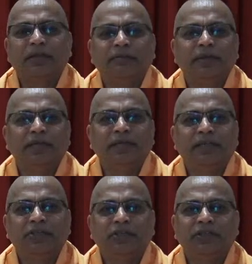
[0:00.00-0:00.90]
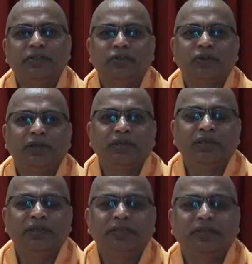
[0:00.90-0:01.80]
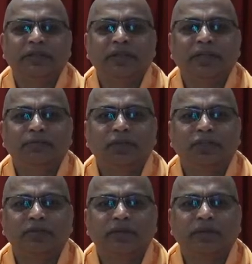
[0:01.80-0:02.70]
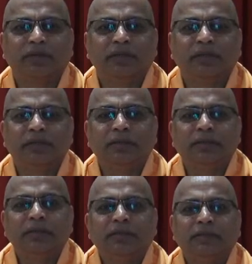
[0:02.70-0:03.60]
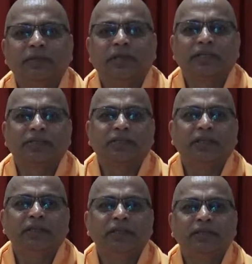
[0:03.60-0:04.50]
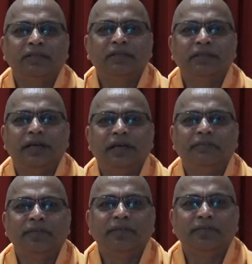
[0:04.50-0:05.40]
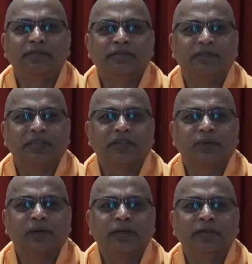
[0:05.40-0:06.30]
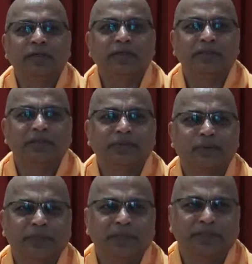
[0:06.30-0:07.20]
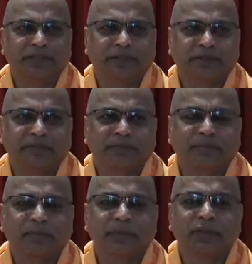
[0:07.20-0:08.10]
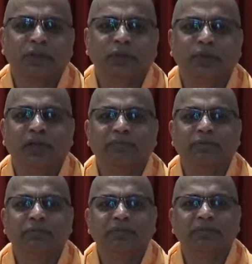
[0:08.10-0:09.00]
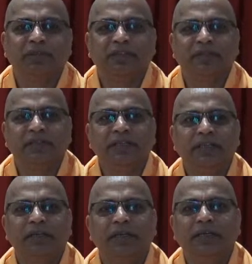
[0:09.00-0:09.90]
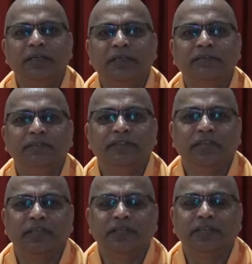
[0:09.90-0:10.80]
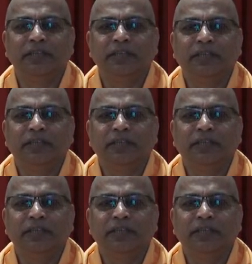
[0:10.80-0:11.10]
and meditation truly is really possible to the extent the element of sattva increases within us. So we have to be very, very alert and vigilant.